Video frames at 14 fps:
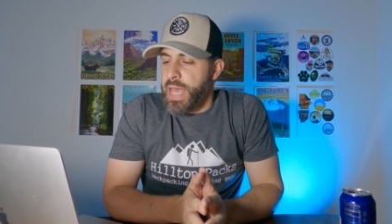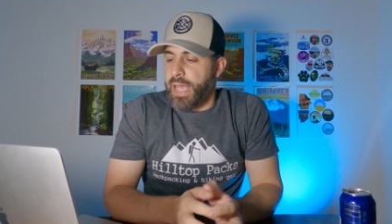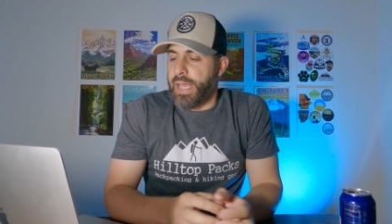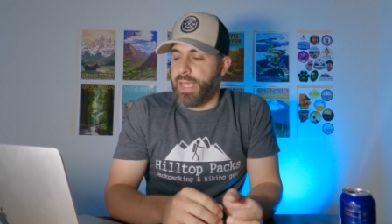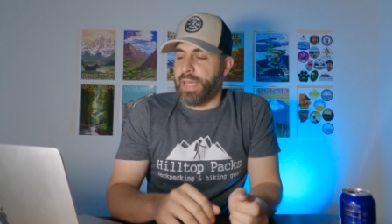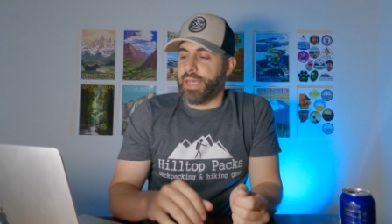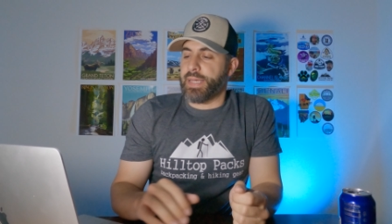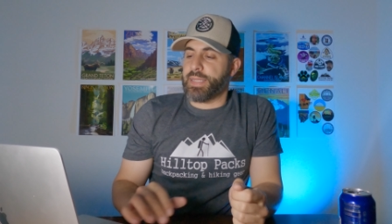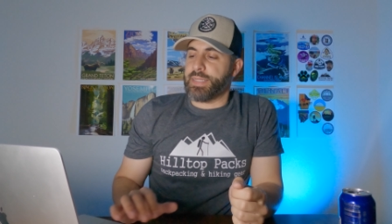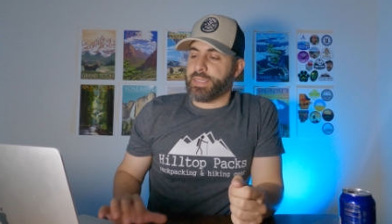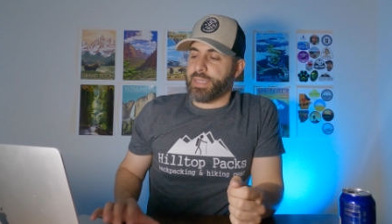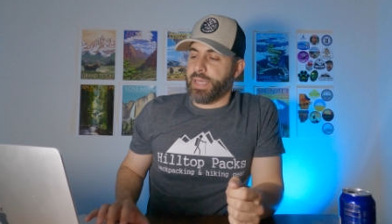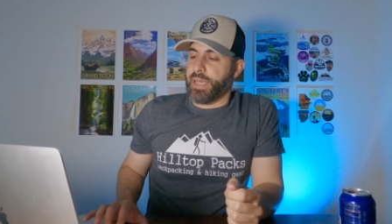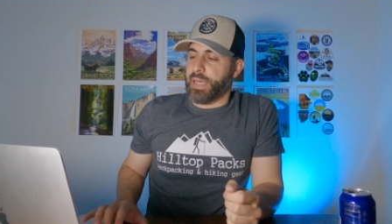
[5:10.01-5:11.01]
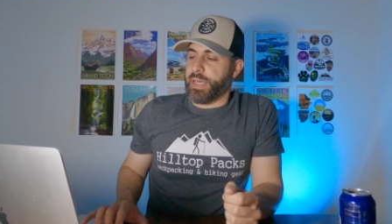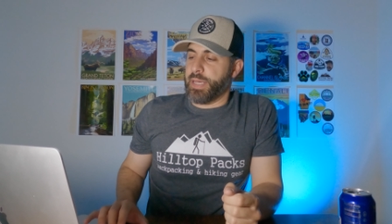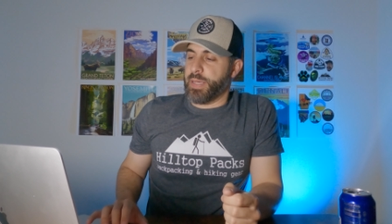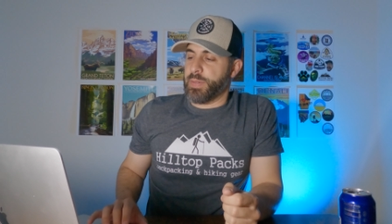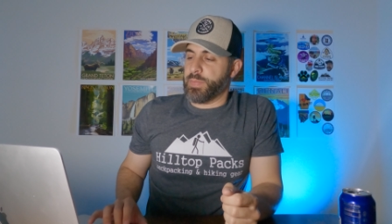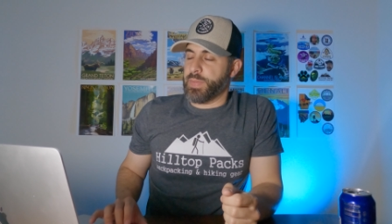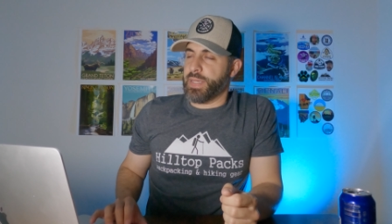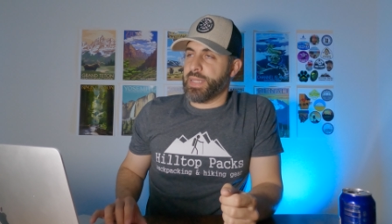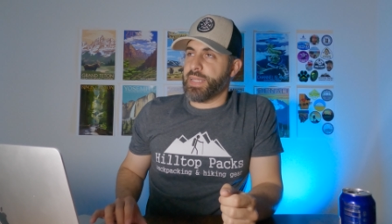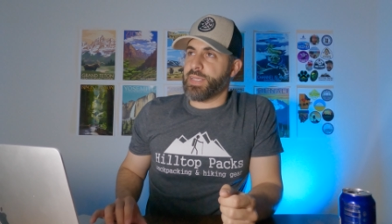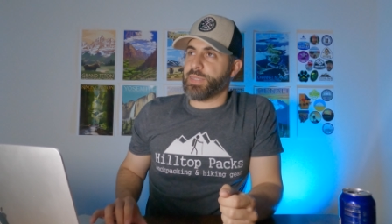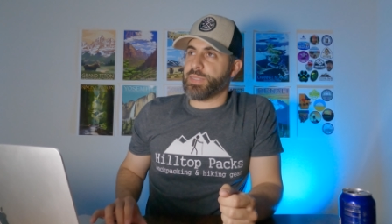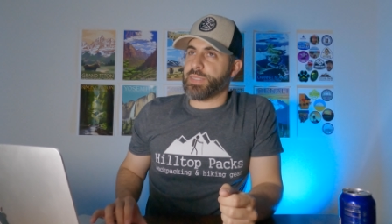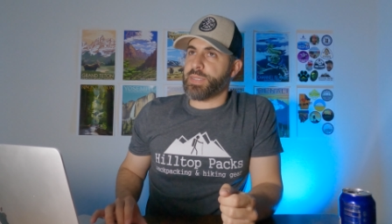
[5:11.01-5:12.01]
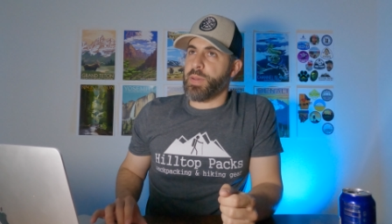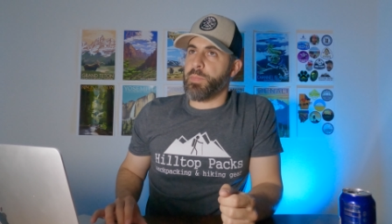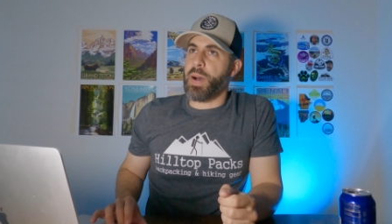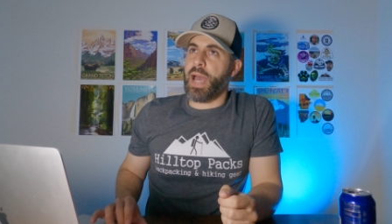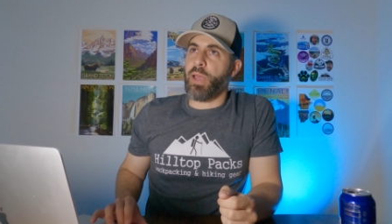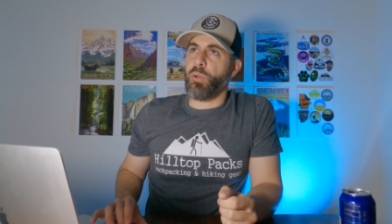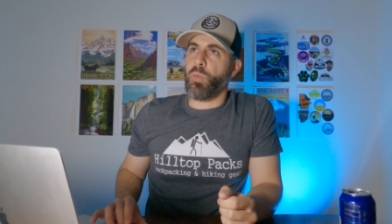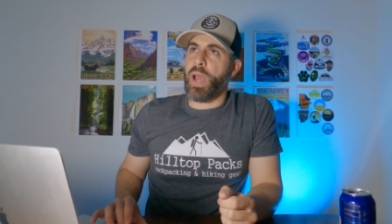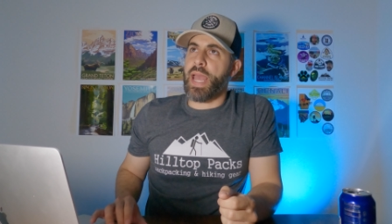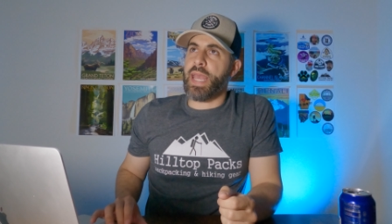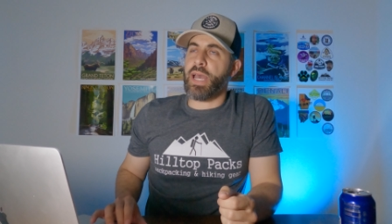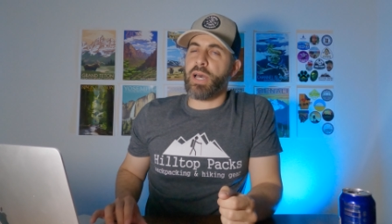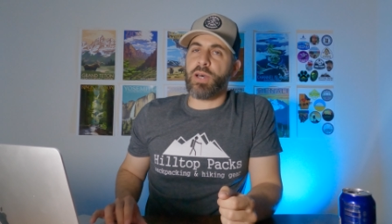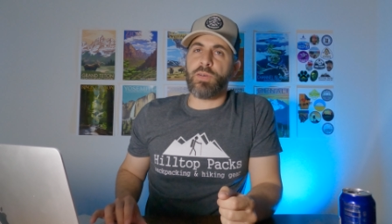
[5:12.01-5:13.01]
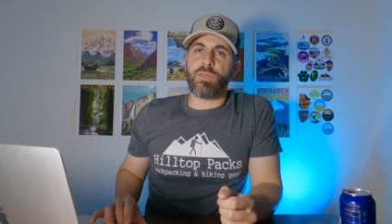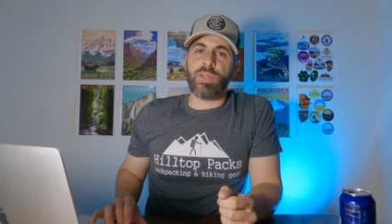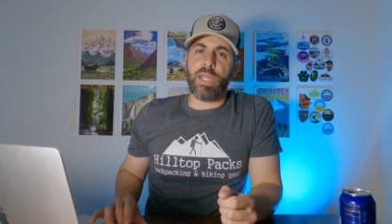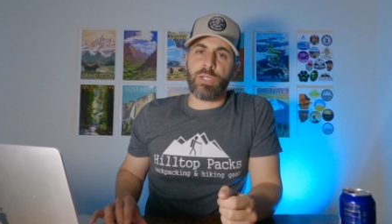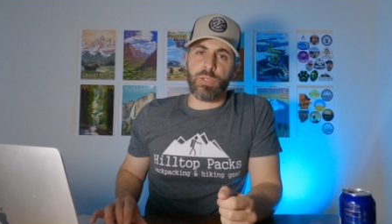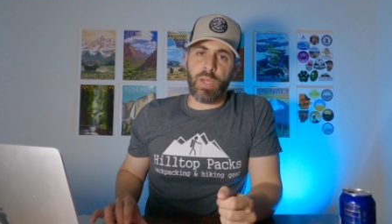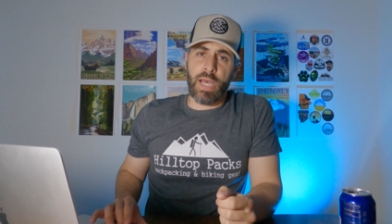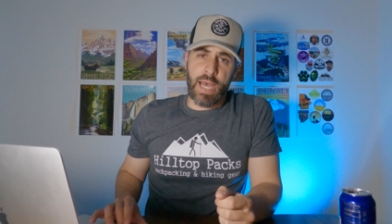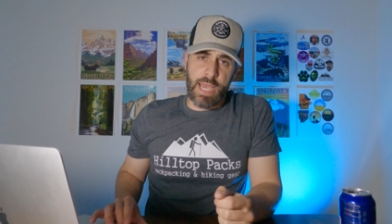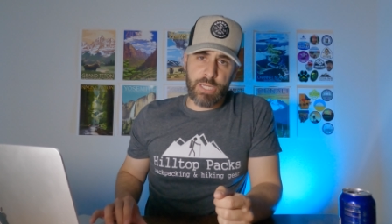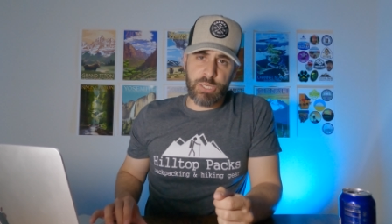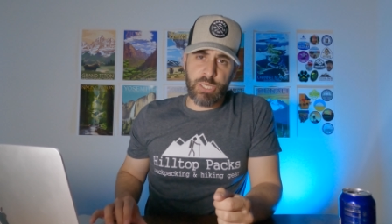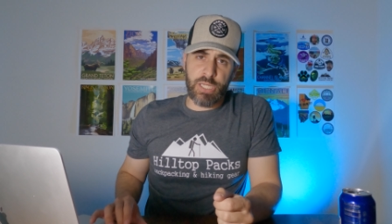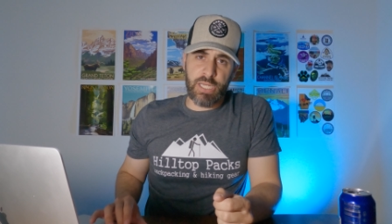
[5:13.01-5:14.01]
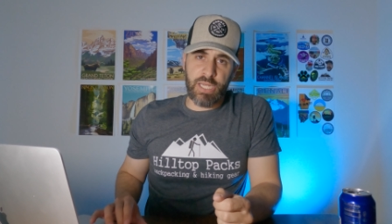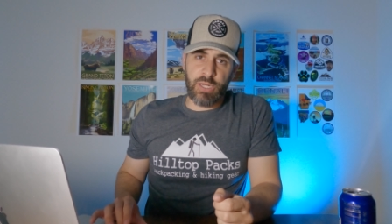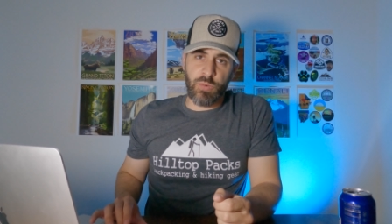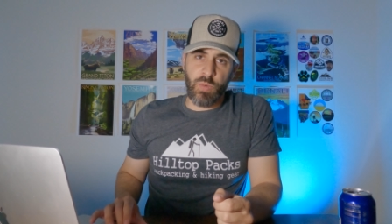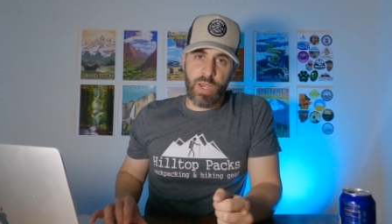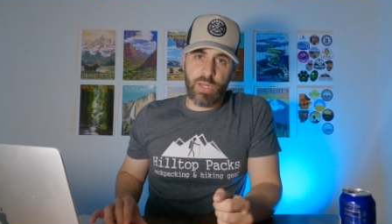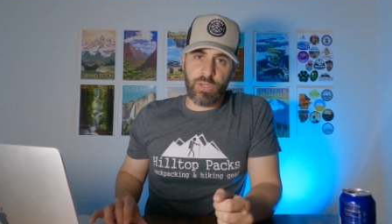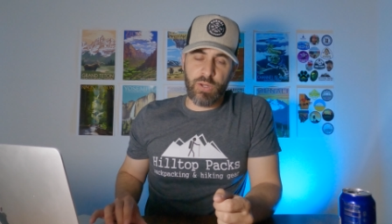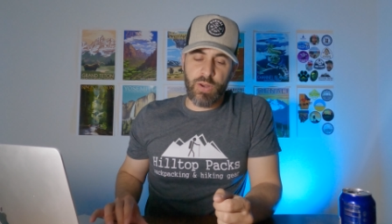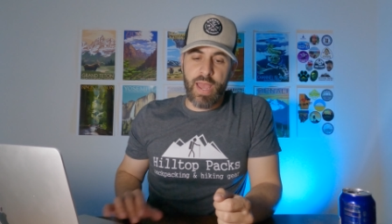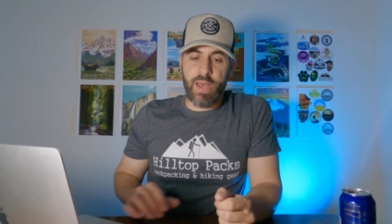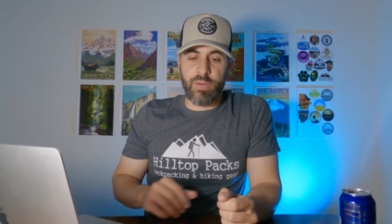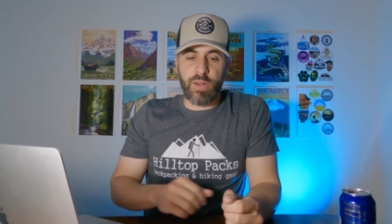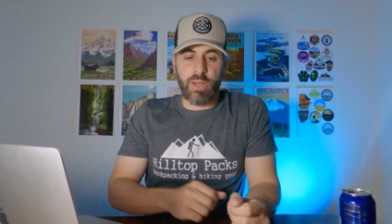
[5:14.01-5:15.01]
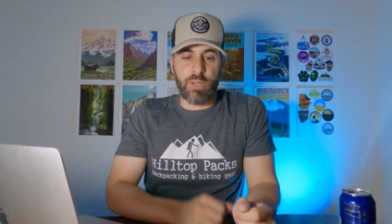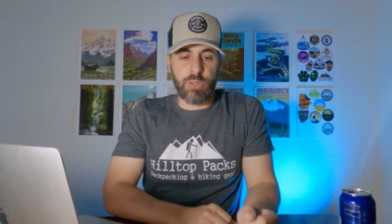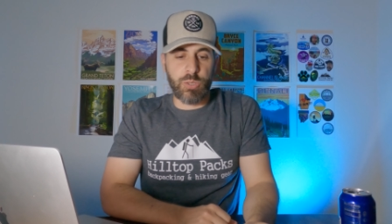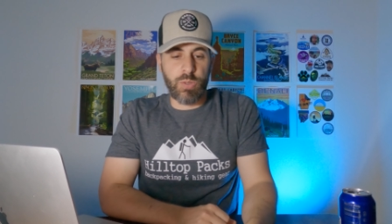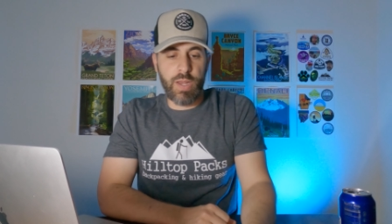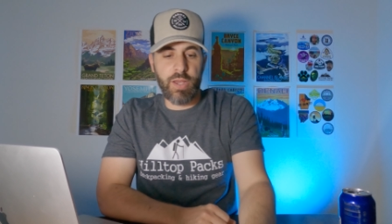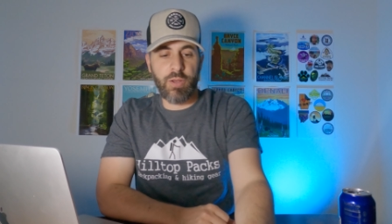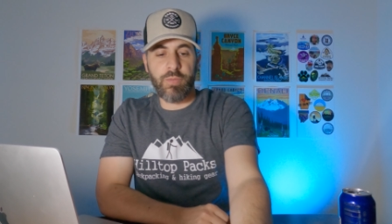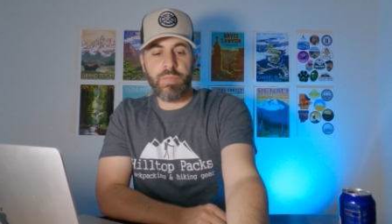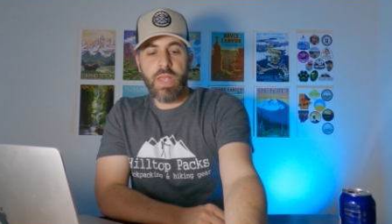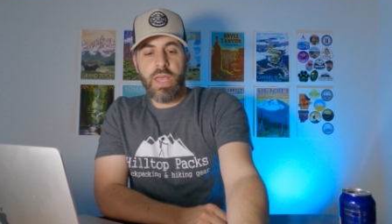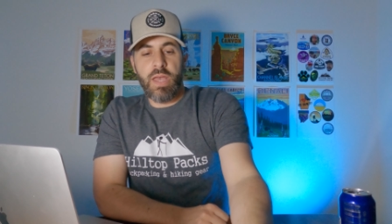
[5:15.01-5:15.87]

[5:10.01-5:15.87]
And it is by way of dental hygiene when you're out on trail.